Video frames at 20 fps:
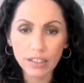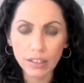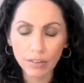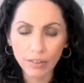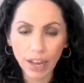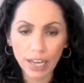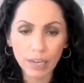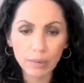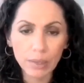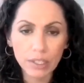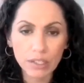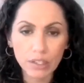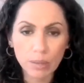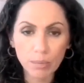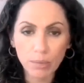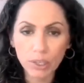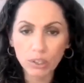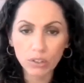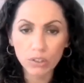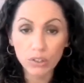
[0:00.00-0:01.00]
the vitamins, the
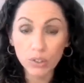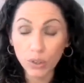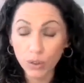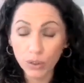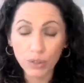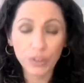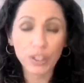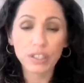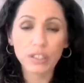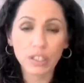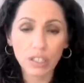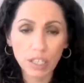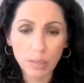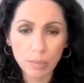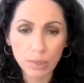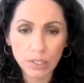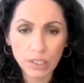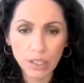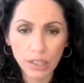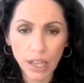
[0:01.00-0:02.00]
minerals, all the things that
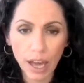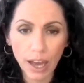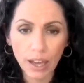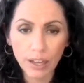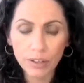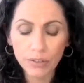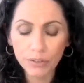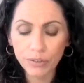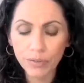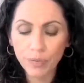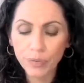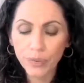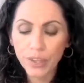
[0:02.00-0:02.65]
keep us alive,